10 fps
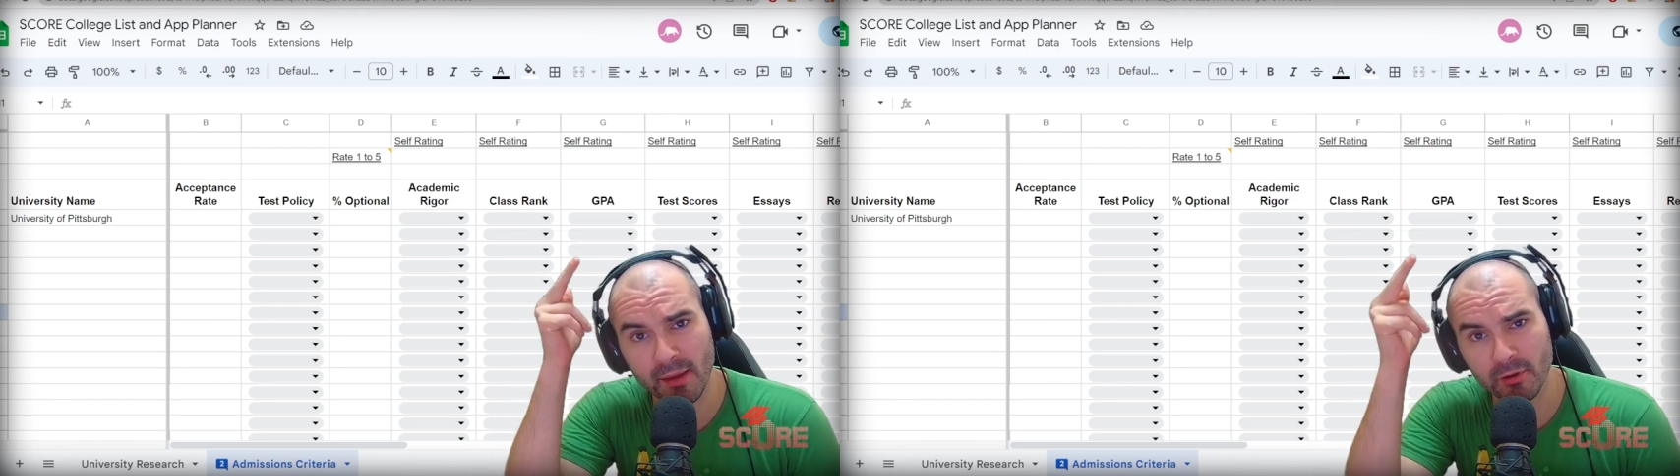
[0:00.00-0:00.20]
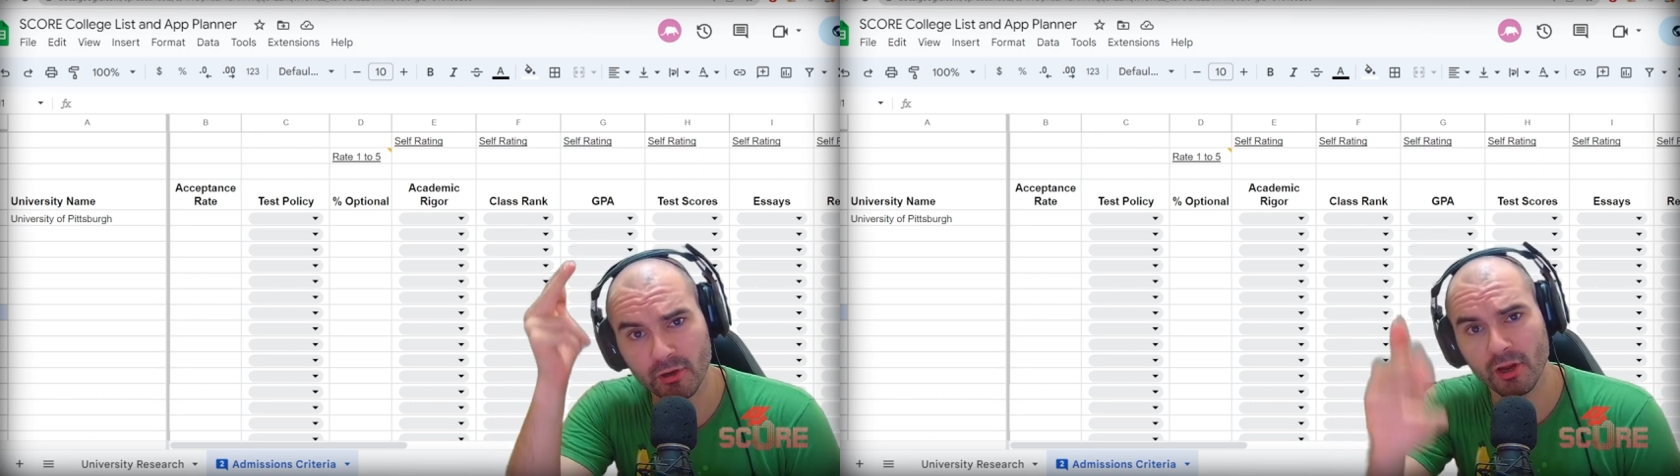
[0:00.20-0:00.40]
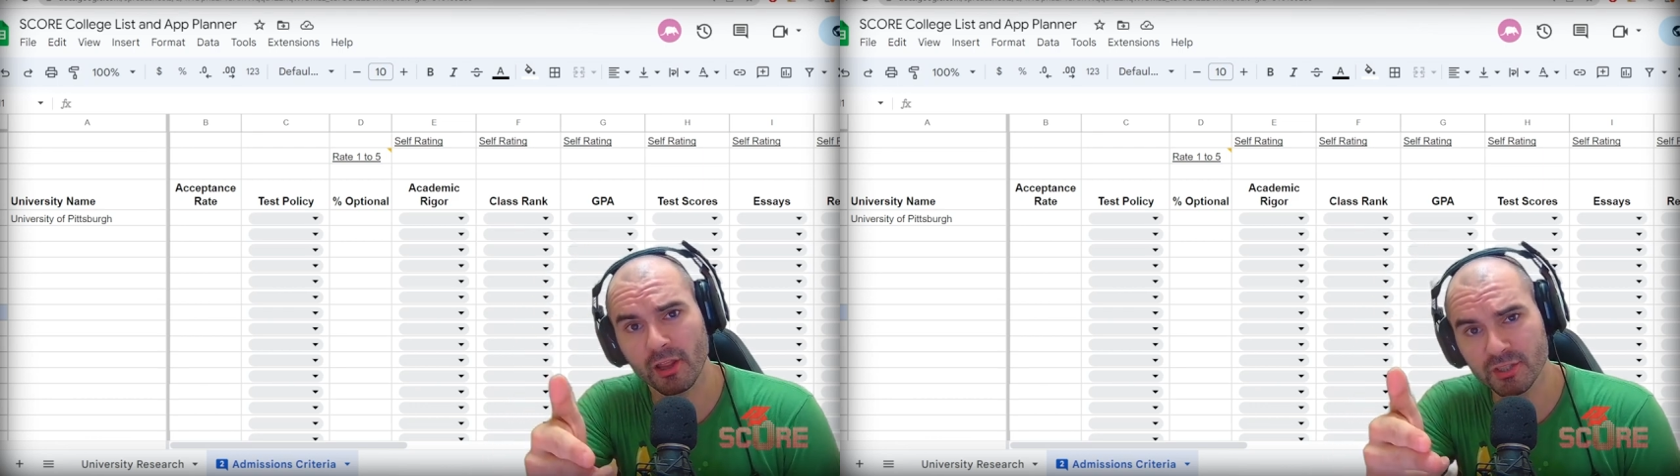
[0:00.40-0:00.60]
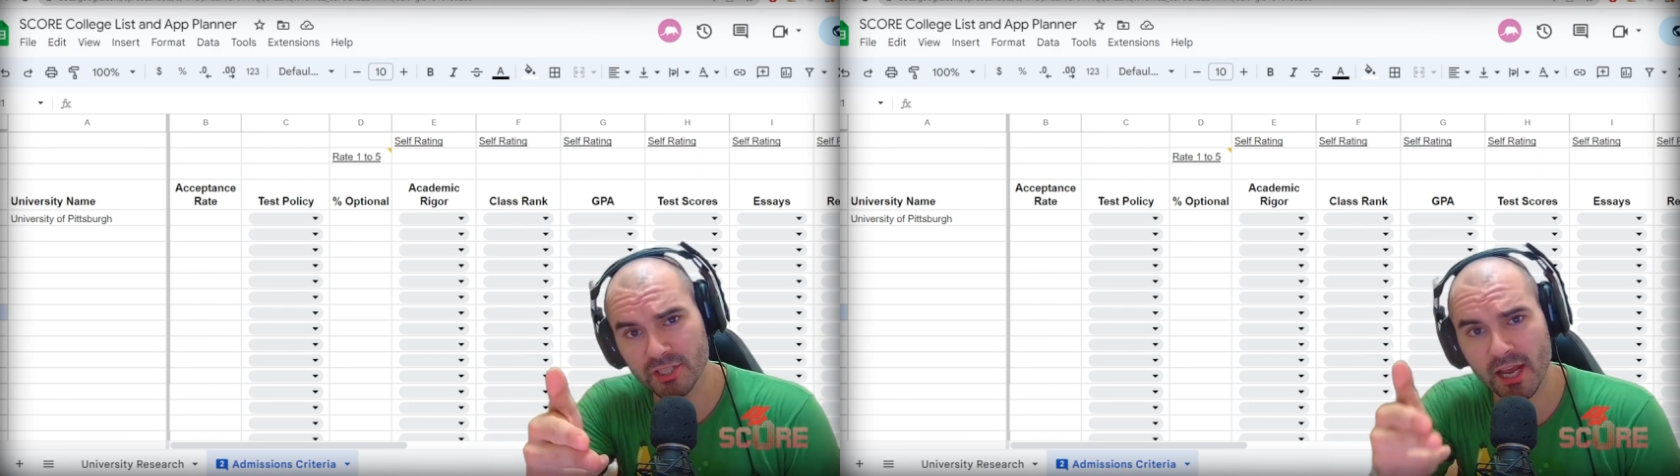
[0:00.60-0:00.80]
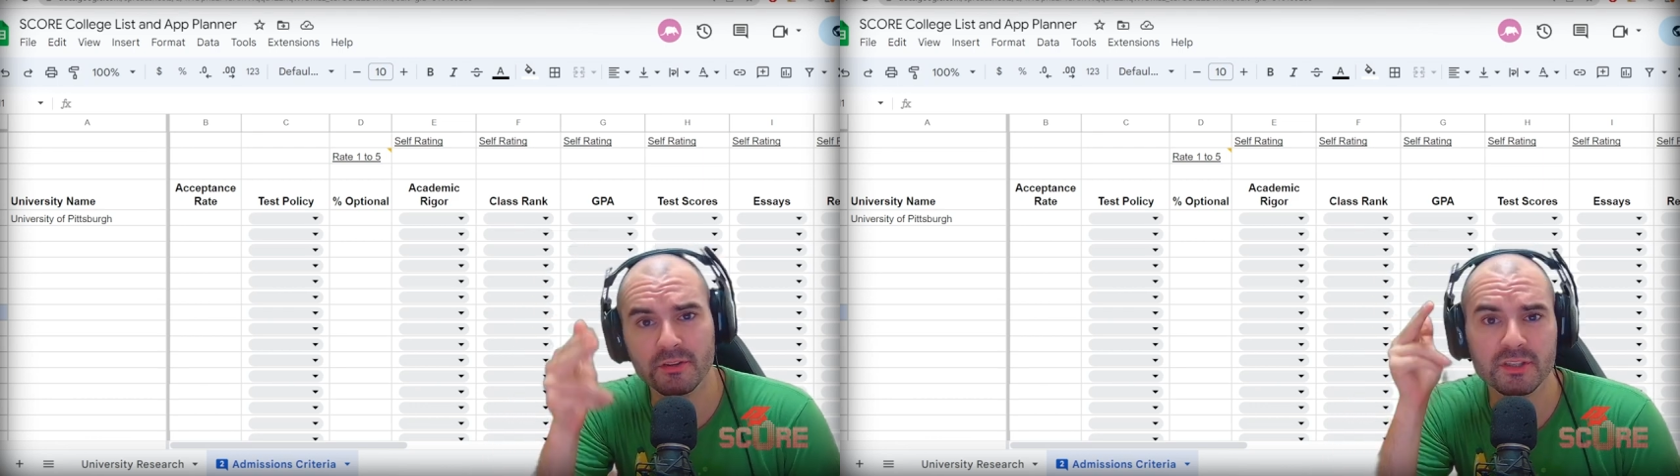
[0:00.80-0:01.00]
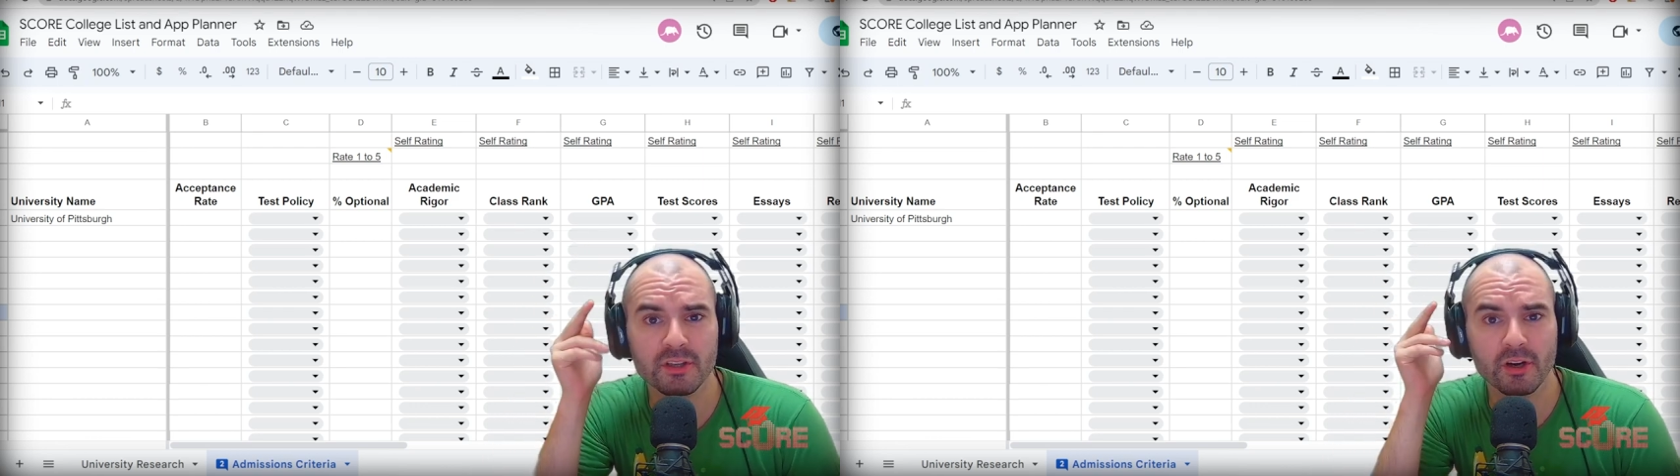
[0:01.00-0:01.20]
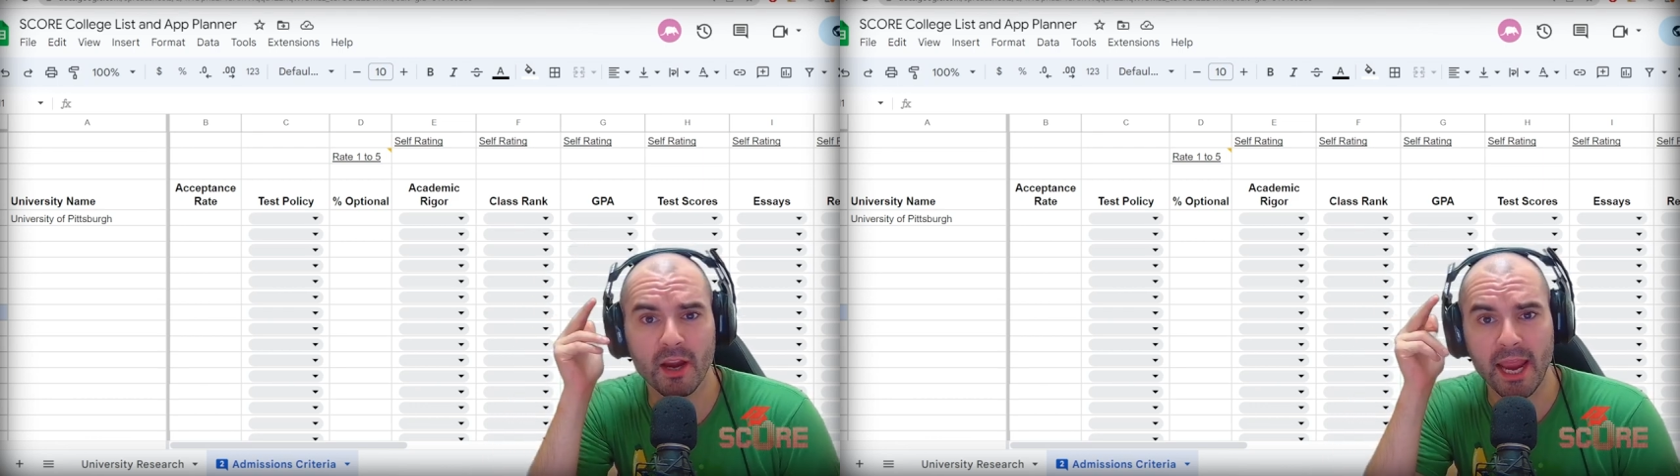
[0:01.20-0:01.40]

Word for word: I'm your college counselor,